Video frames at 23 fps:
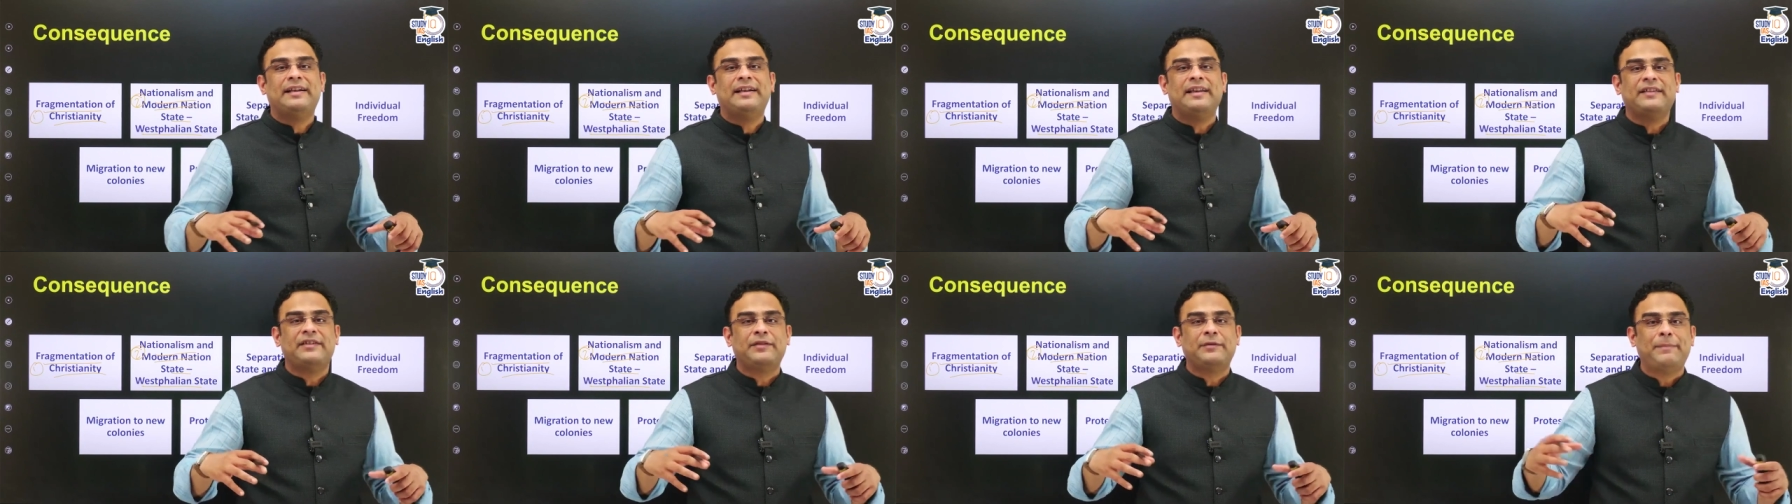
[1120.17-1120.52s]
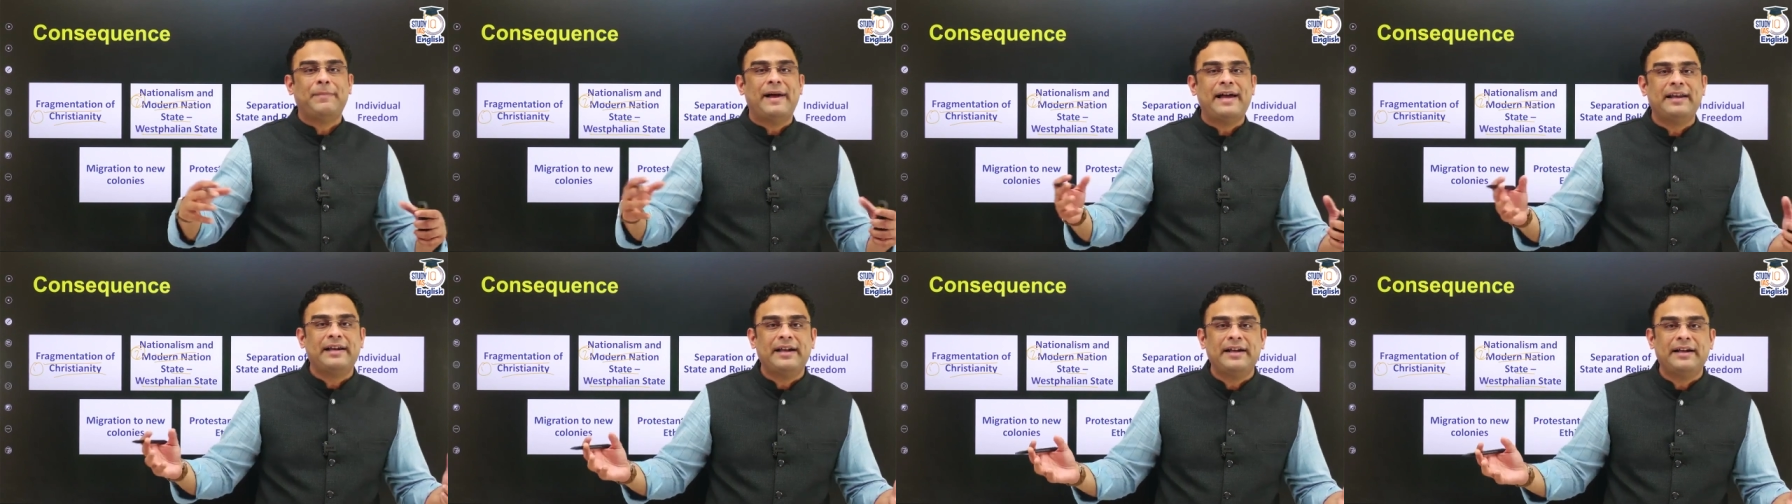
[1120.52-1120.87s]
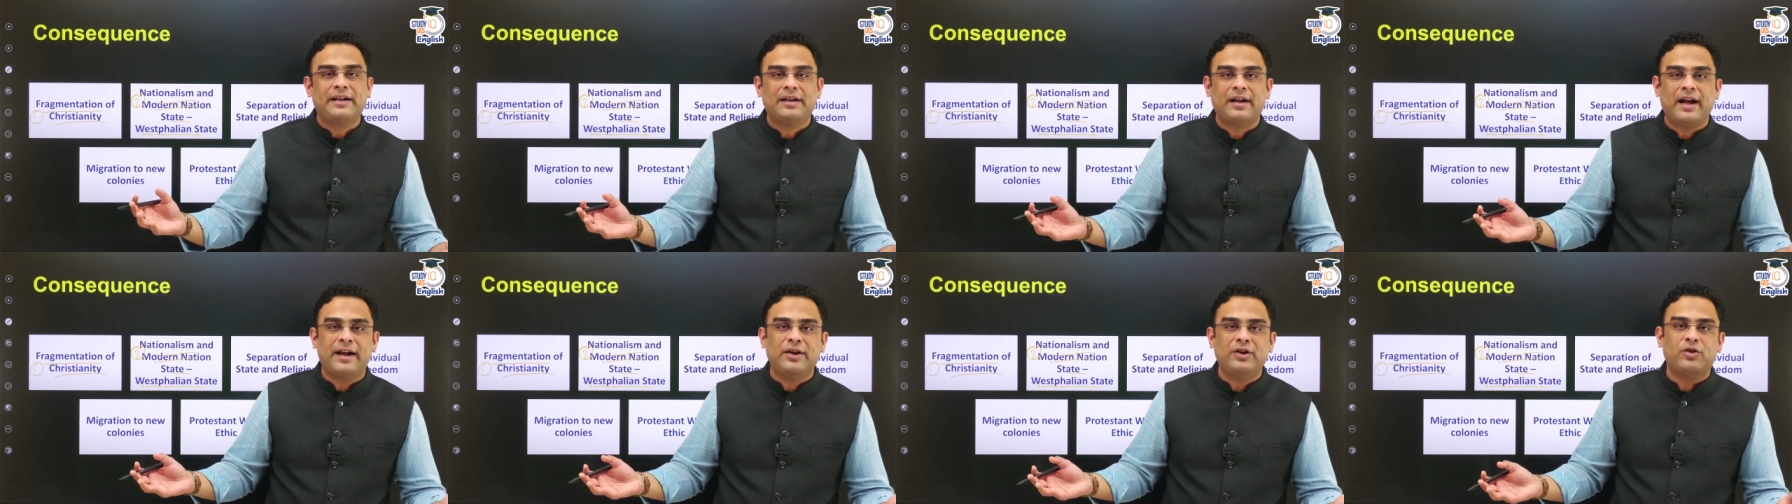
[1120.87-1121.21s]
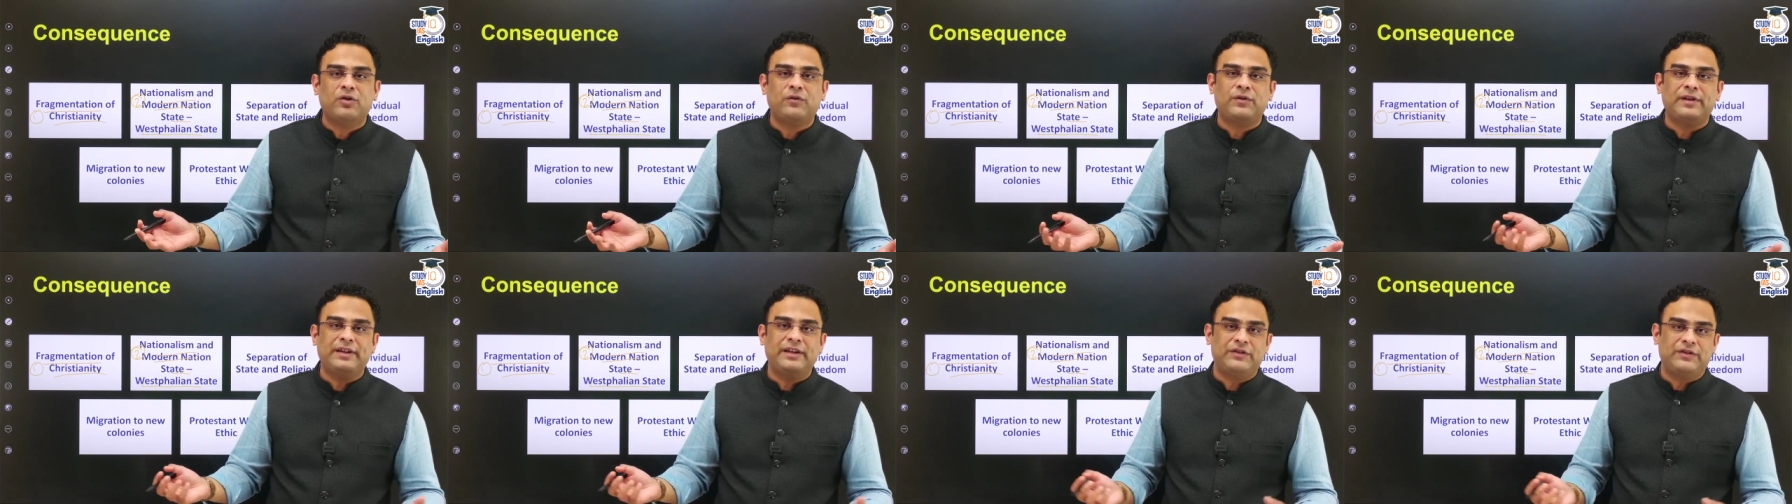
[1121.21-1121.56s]
disparate kind
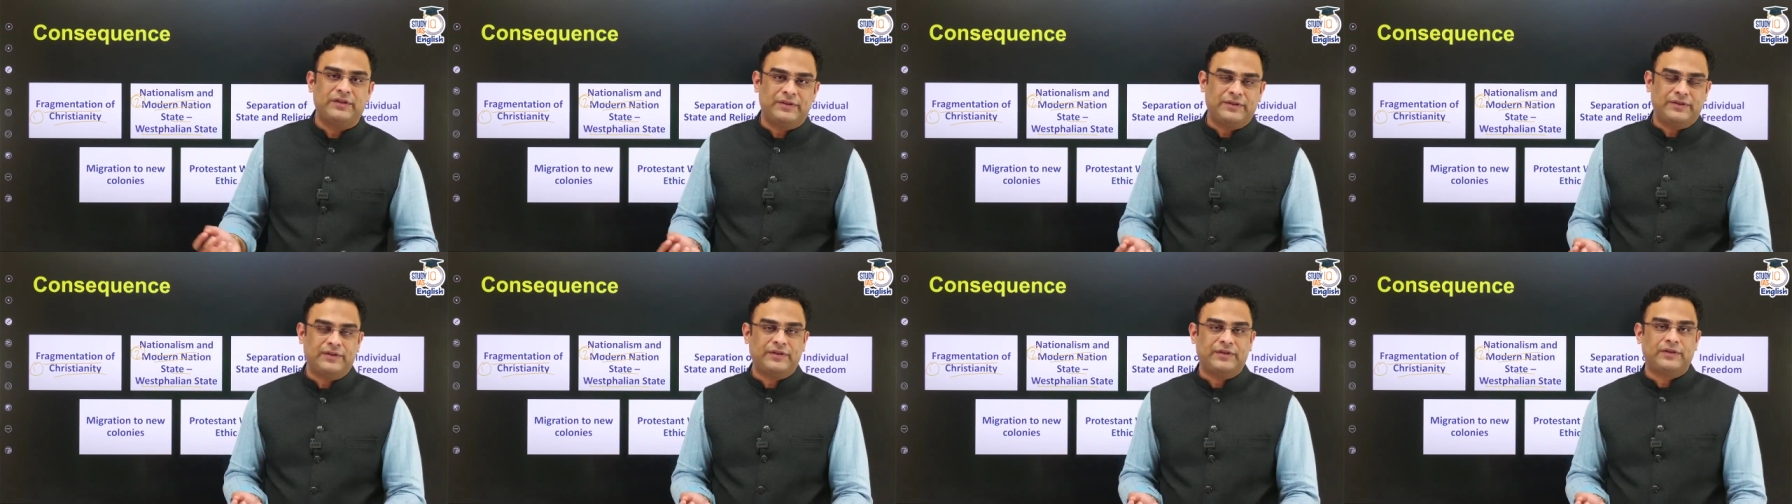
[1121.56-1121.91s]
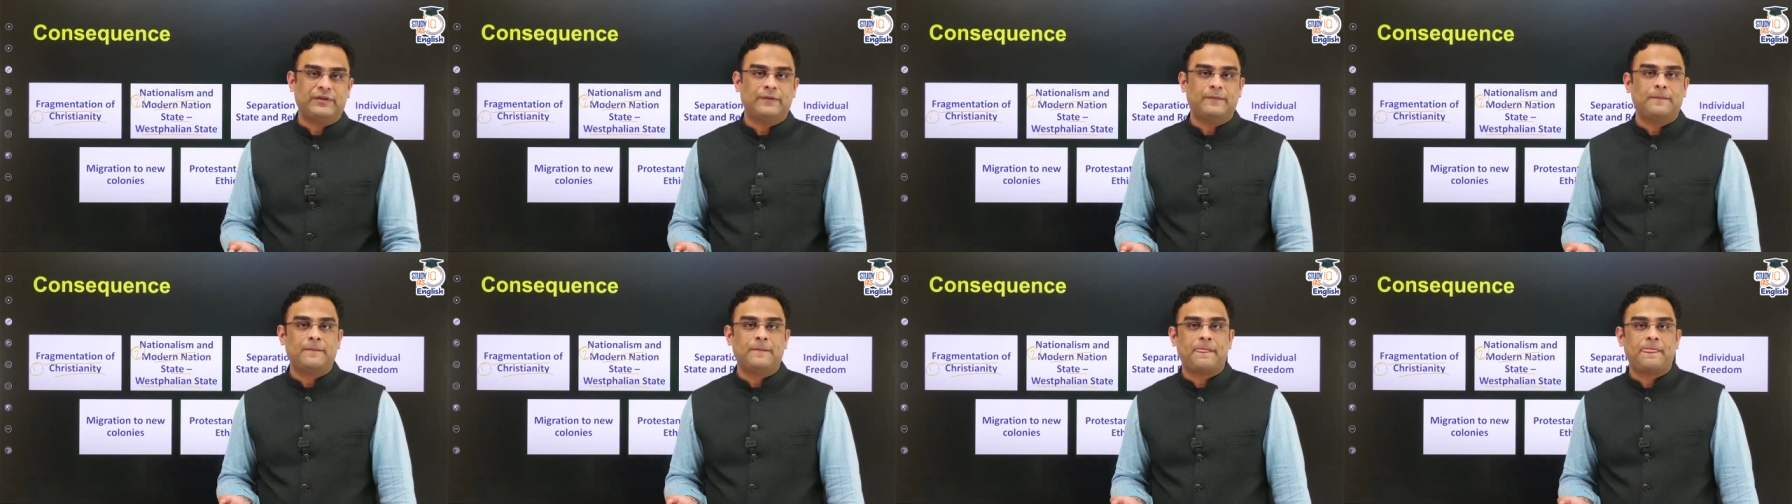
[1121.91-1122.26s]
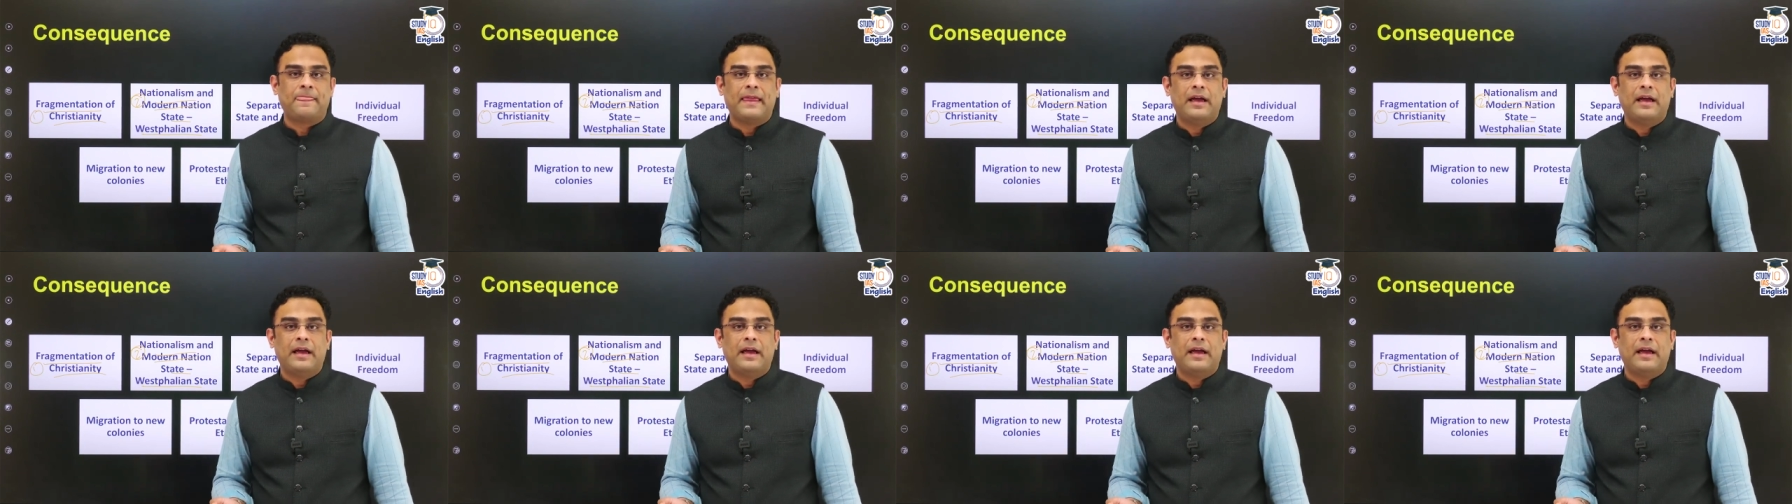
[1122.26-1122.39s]
of regions.